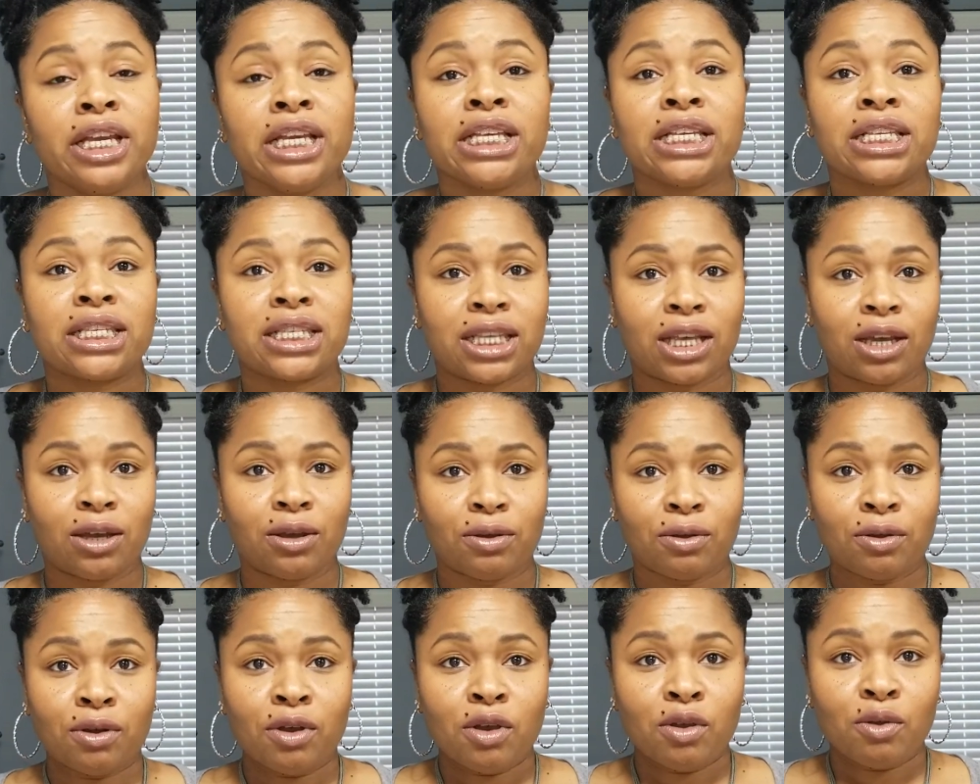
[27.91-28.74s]

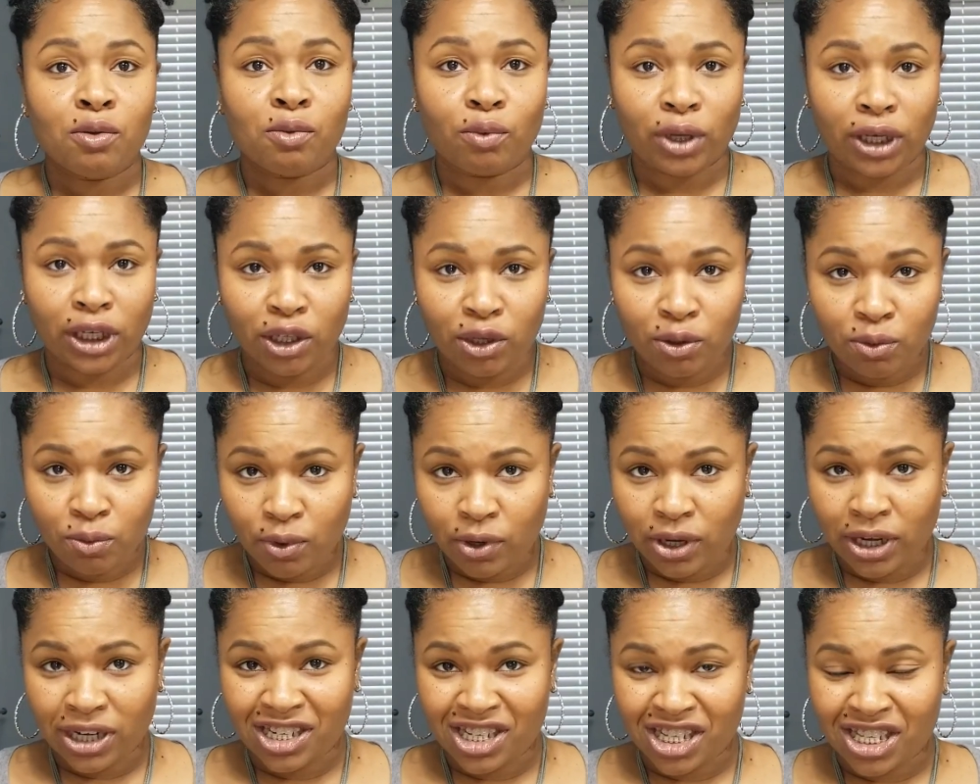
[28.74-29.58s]
So when you
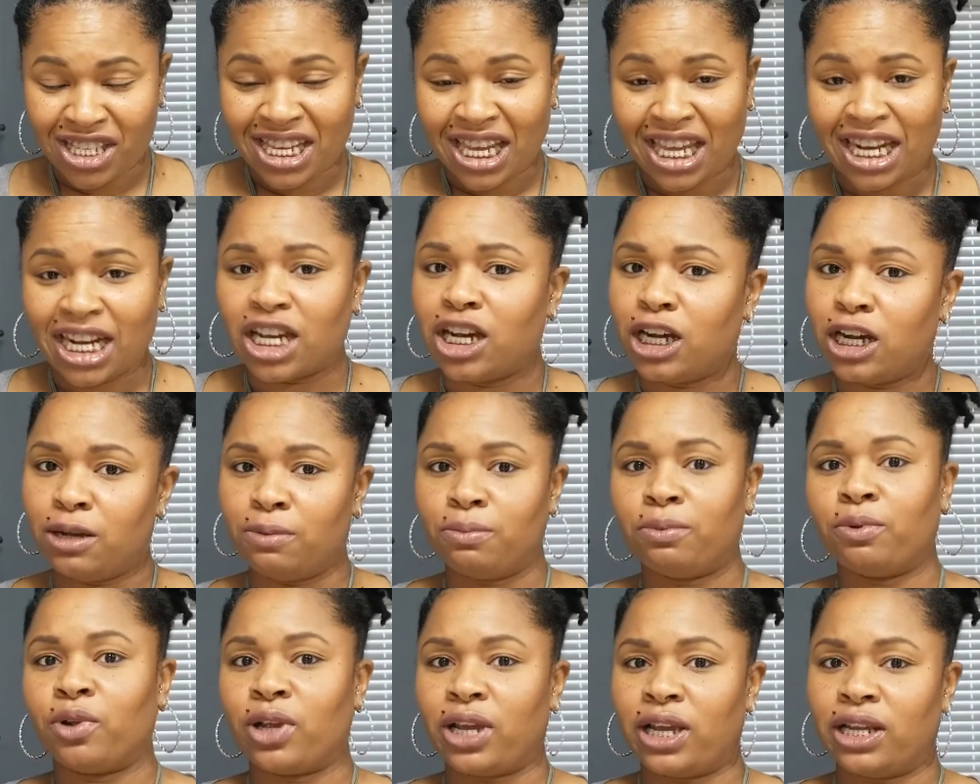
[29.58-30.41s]
want to just kind of
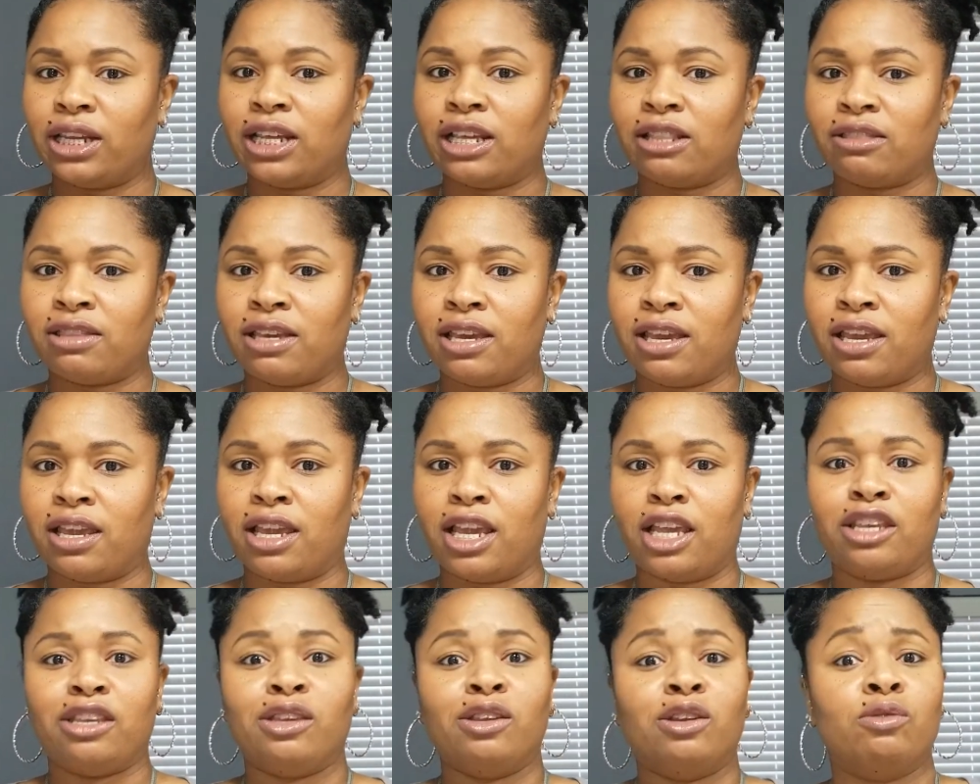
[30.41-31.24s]
upgrade that thing
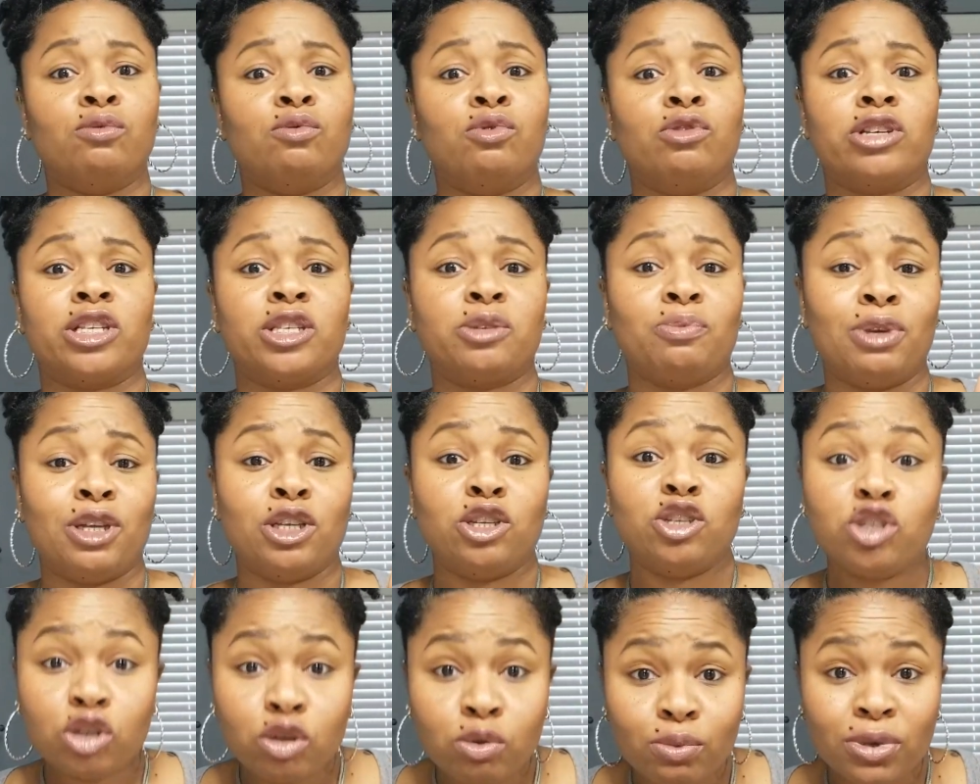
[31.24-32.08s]
and you don't want to
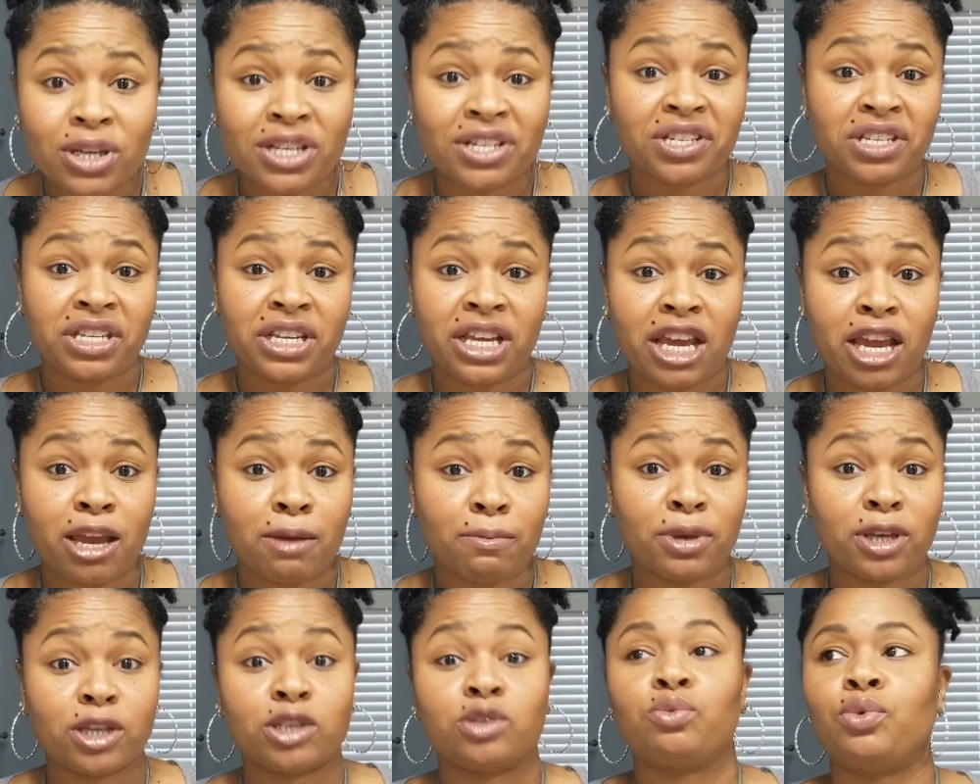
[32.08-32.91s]
spend too much time,
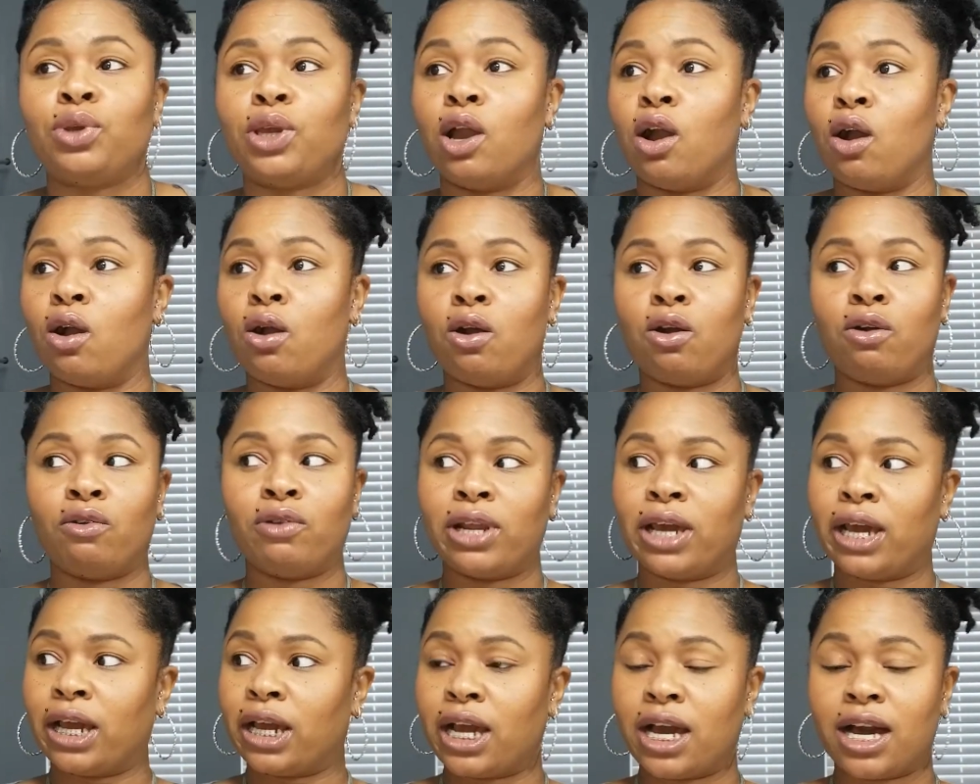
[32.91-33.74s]
because we all
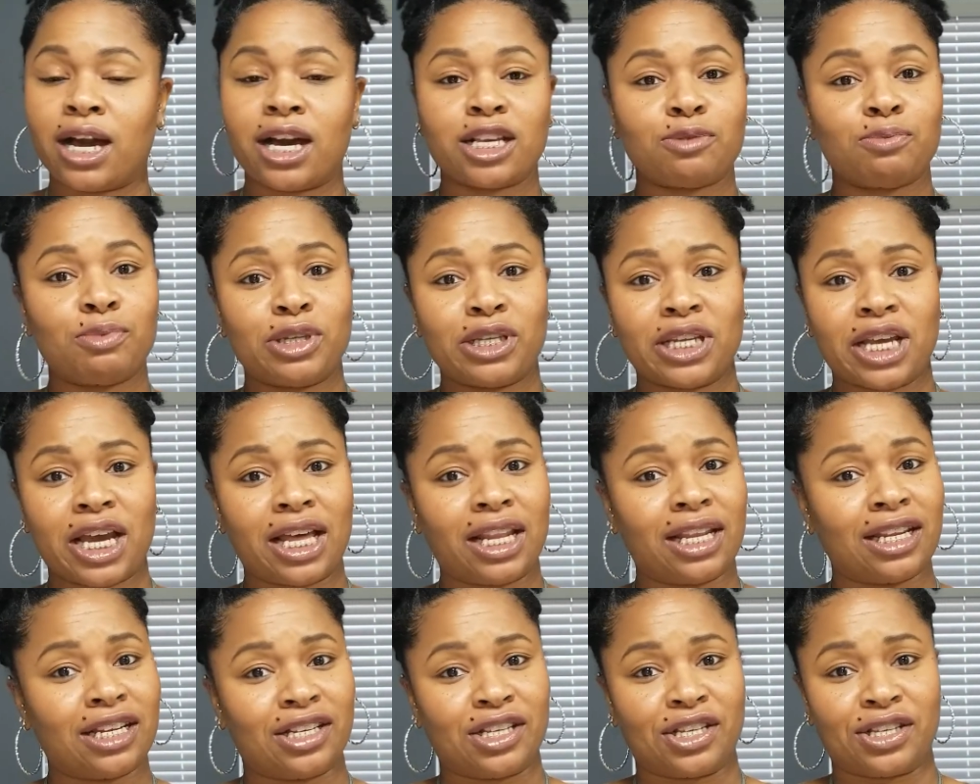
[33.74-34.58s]
not
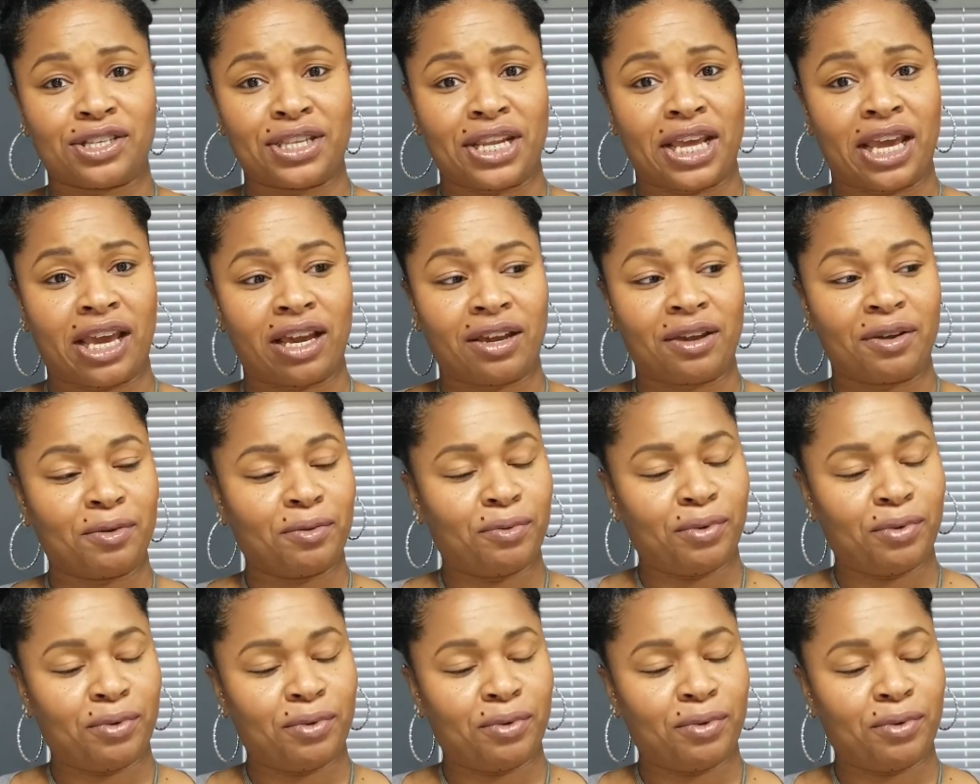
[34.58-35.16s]
cosmetologists now.